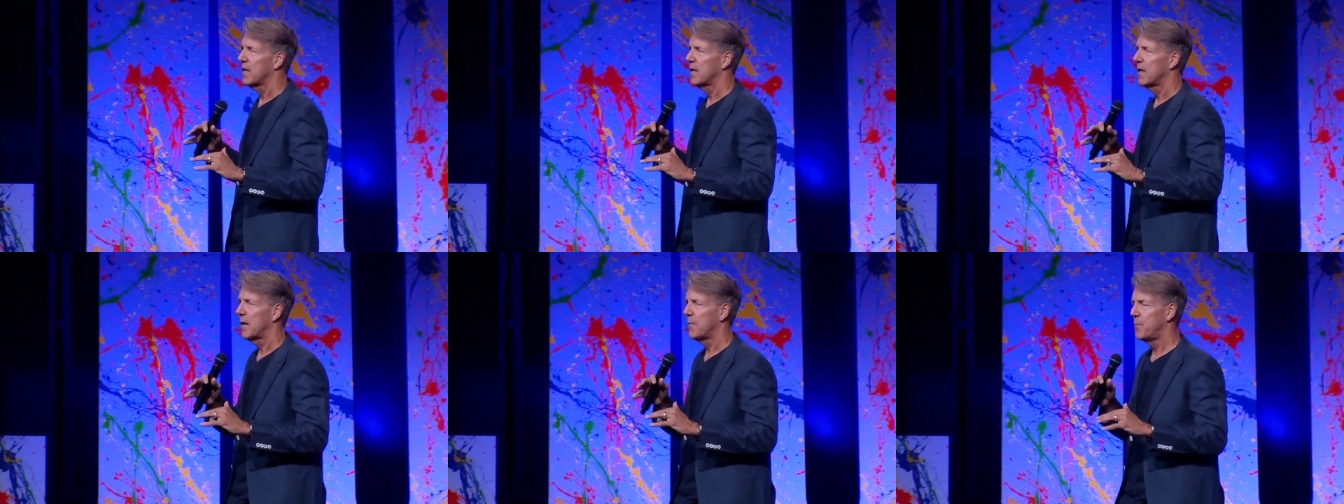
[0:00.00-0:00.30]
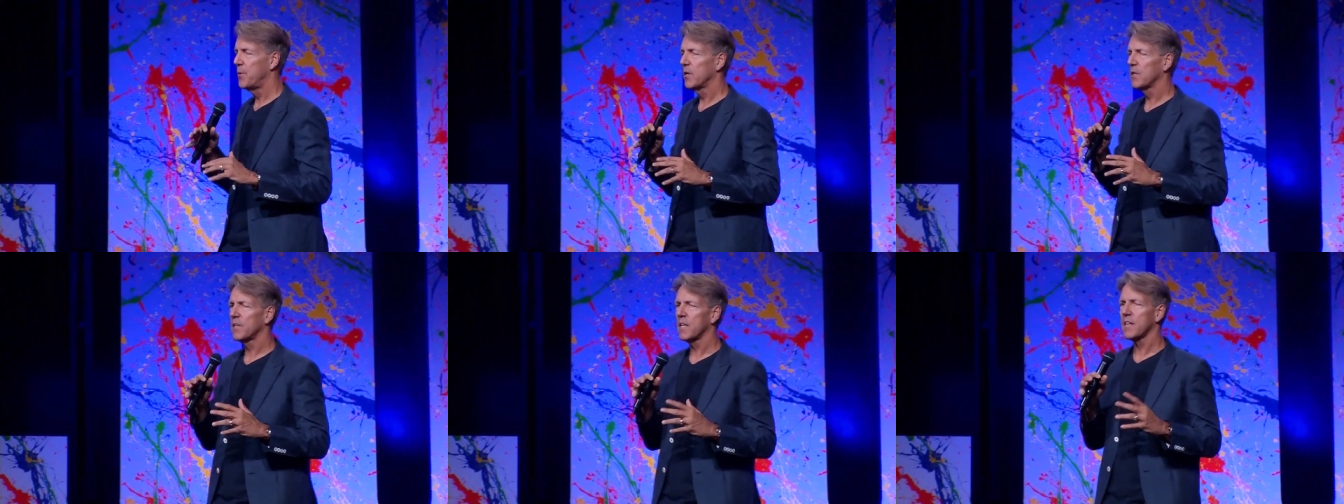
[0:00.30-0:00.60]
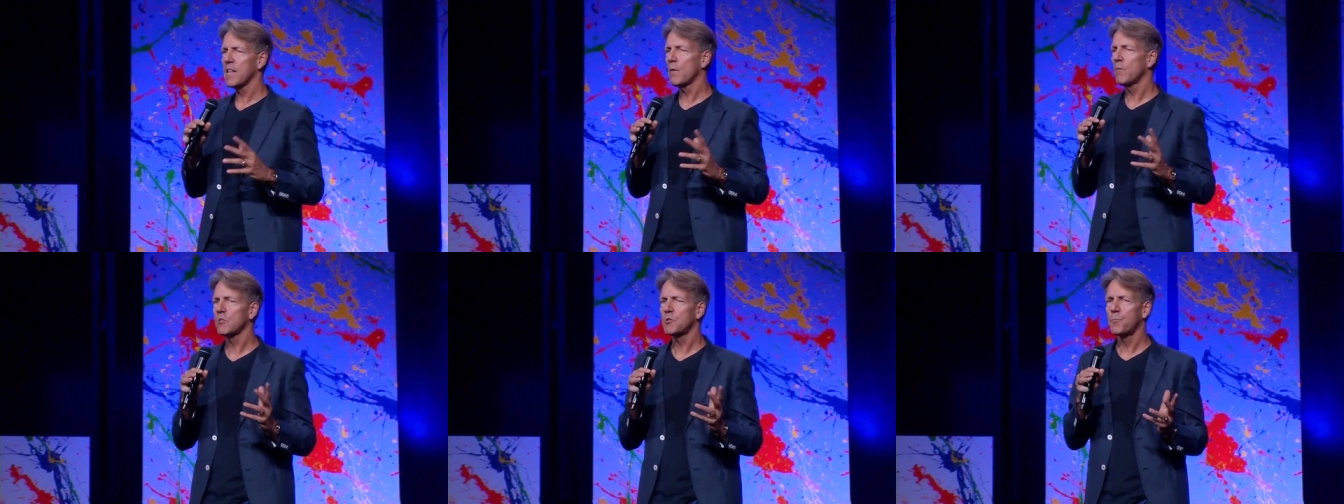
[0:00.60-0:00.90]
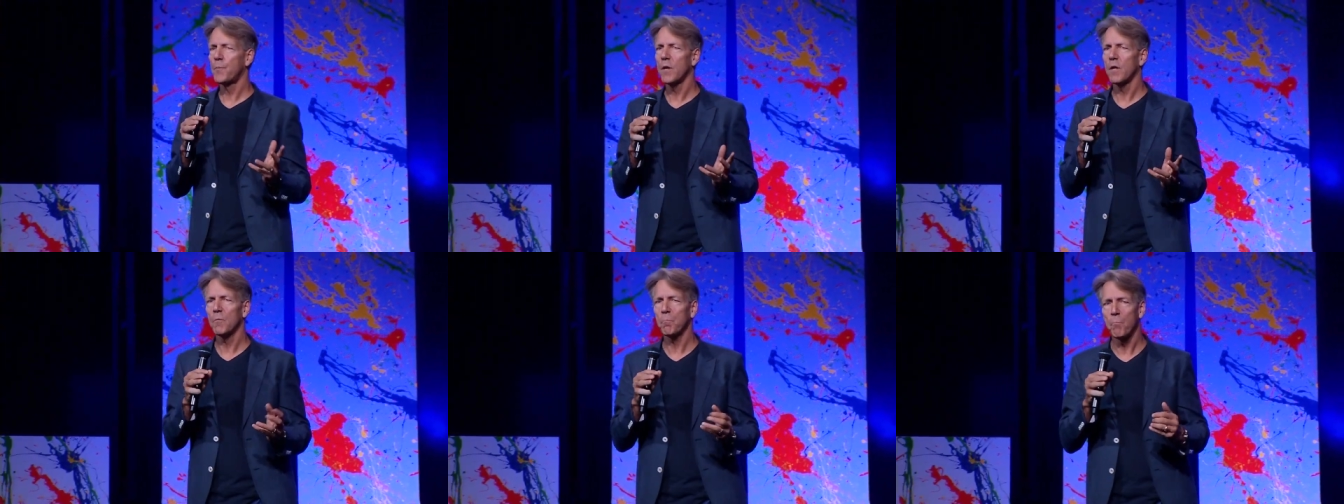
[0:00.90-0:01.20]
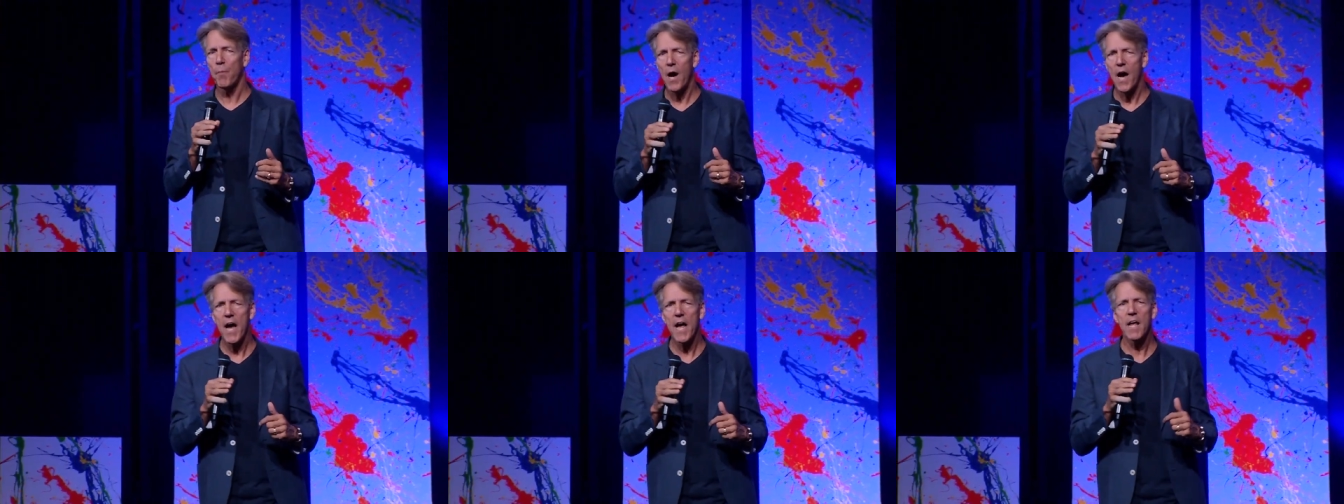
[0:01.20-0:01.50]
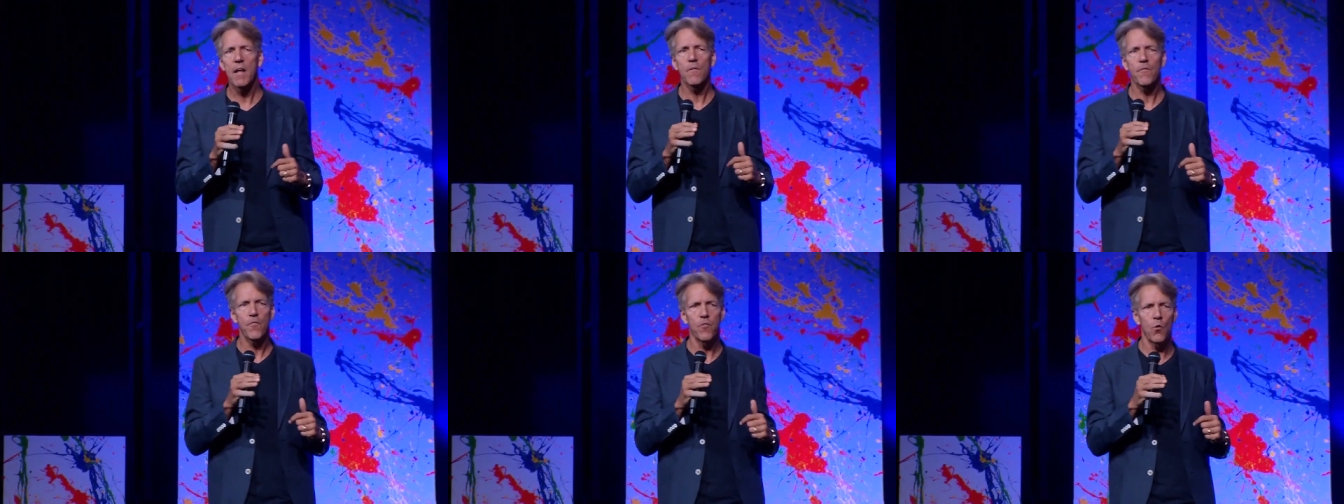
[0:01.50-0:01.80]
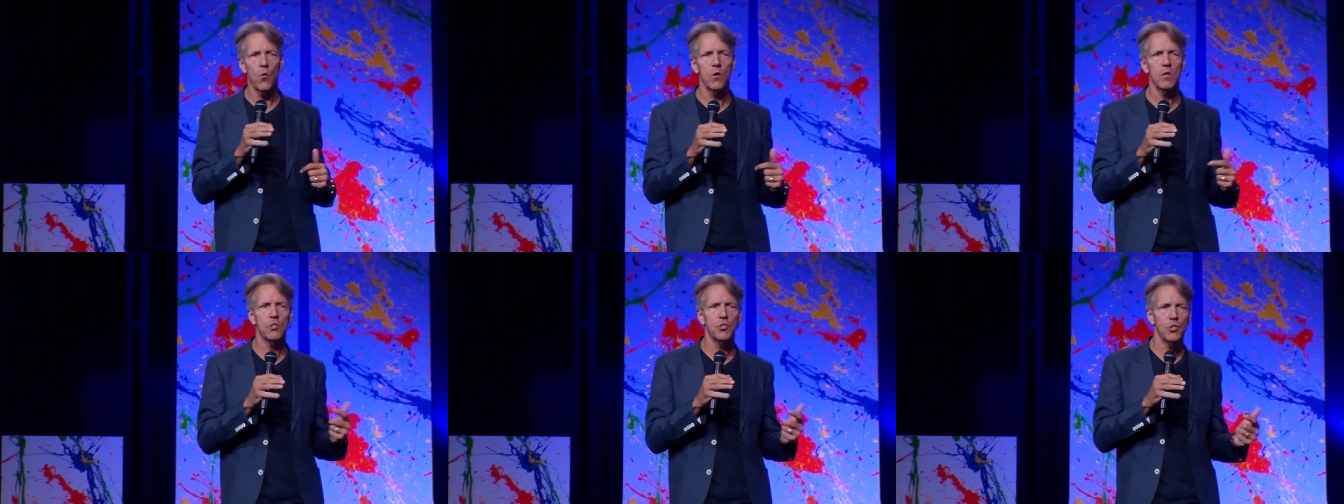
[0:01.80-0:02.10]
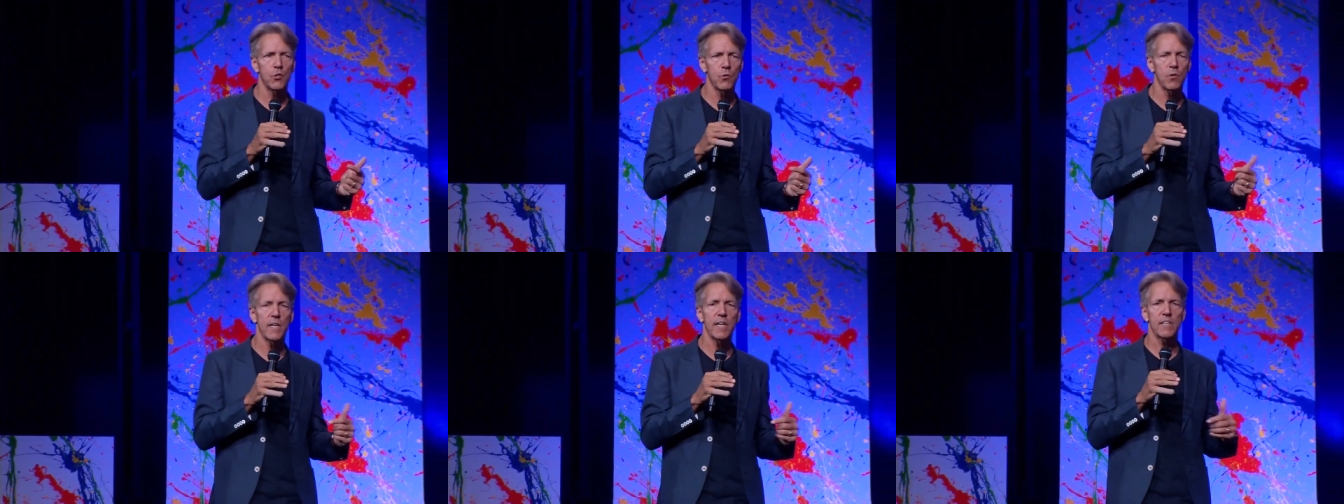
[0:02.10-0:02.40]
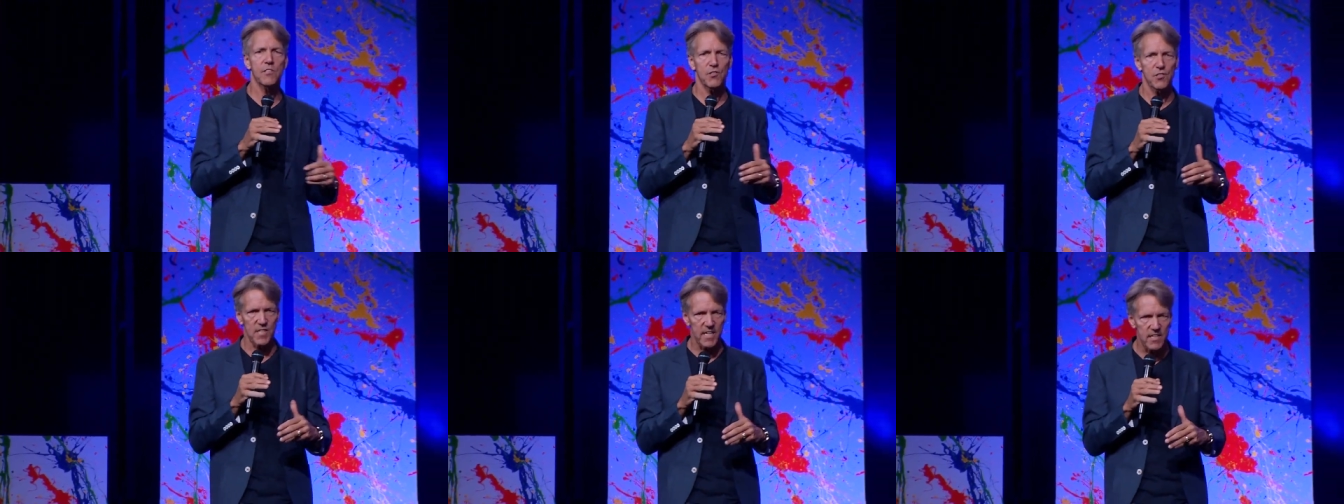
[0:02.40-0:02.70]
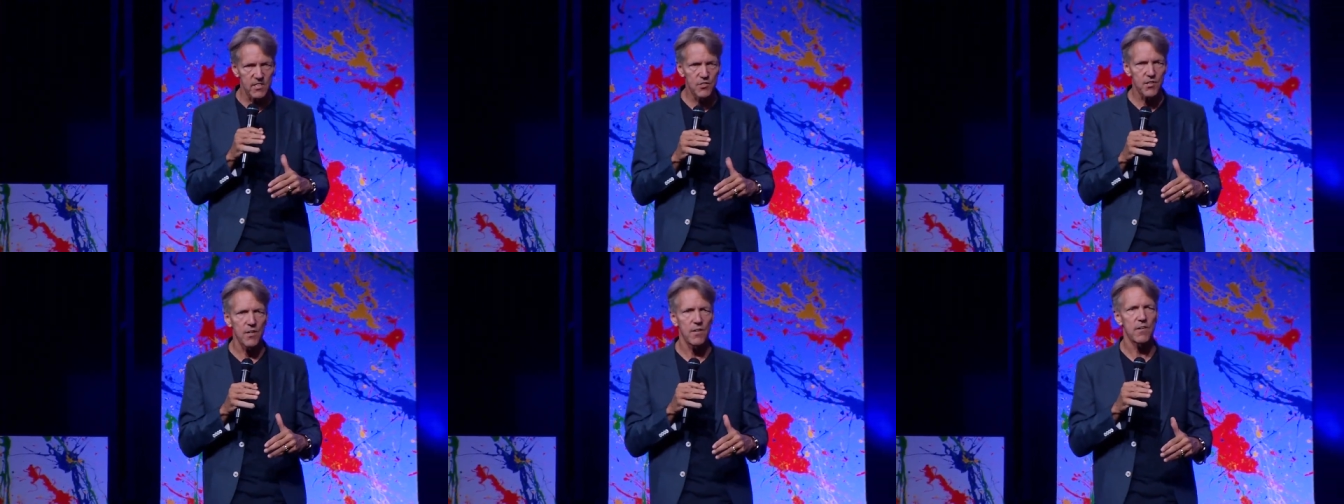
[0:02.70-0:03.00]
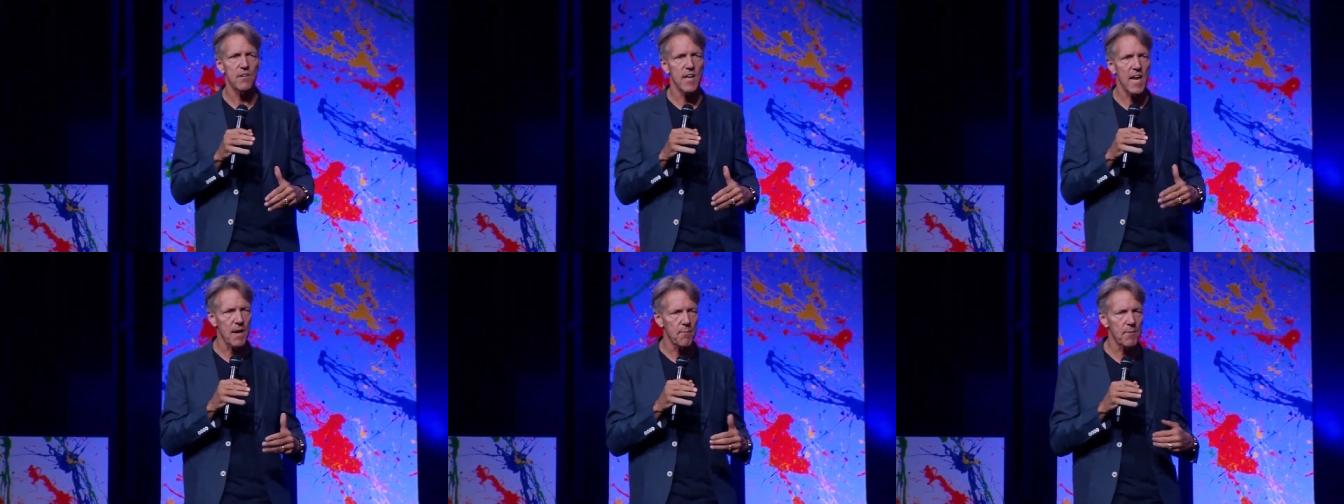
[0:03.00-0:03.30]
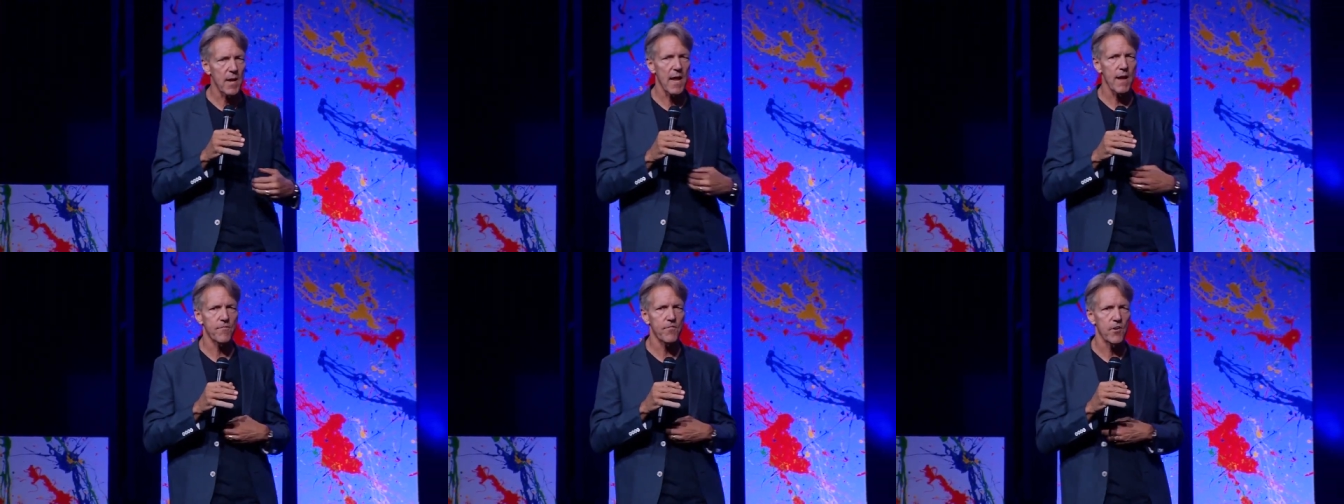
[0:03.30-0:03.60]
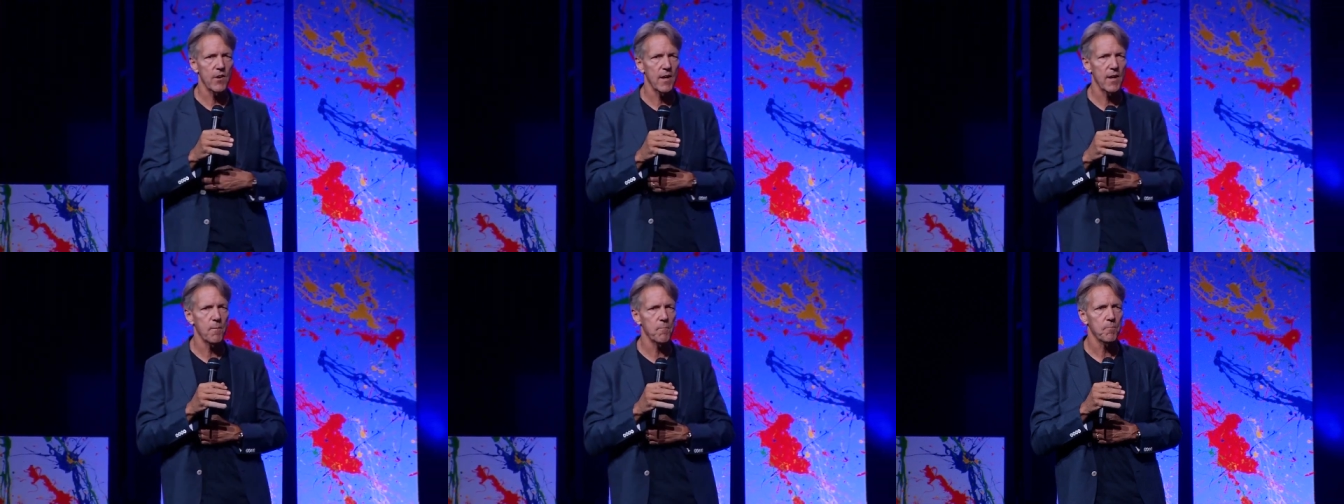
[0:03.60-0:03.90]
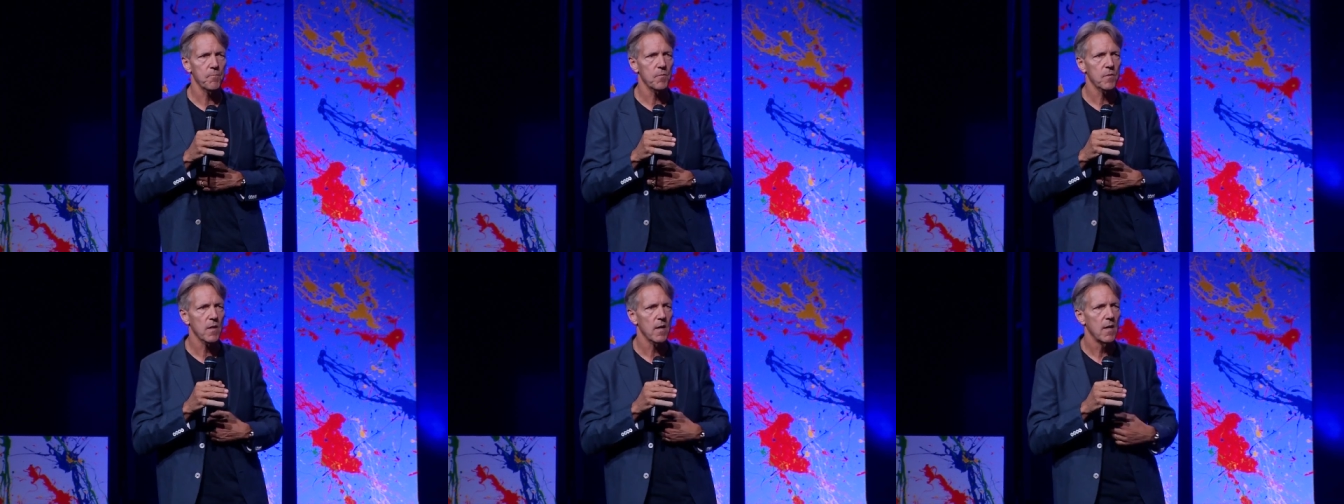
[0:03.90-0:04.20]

a building that was built by and for Julius Caesar, named after him